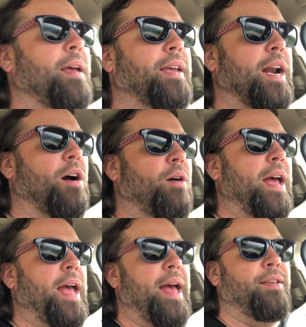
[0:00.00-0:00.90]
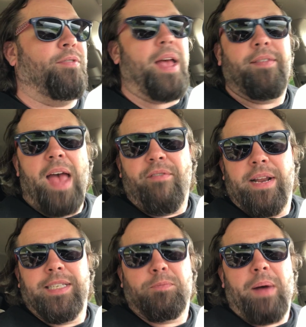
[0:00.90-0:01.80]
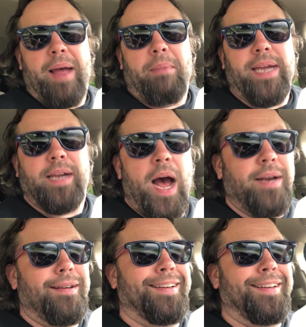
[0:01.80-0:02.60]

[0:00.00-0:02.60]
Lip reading: You know, as evidenced by my gut.